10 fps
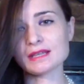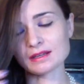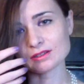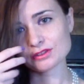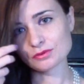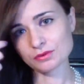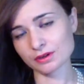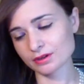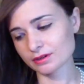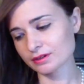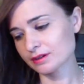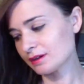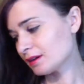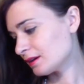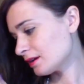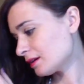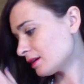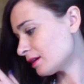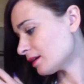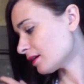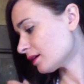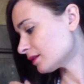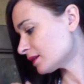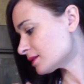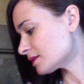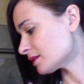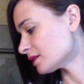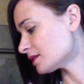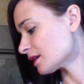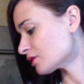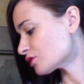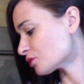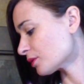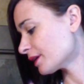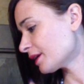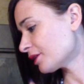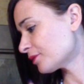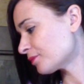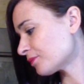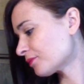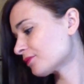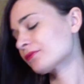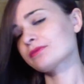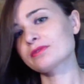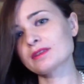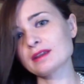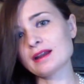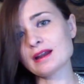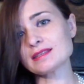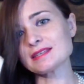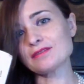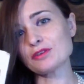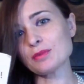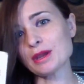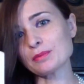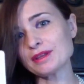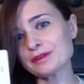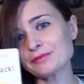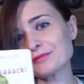dinosaur, let's see, the Dinosauria. I saved the pamphlet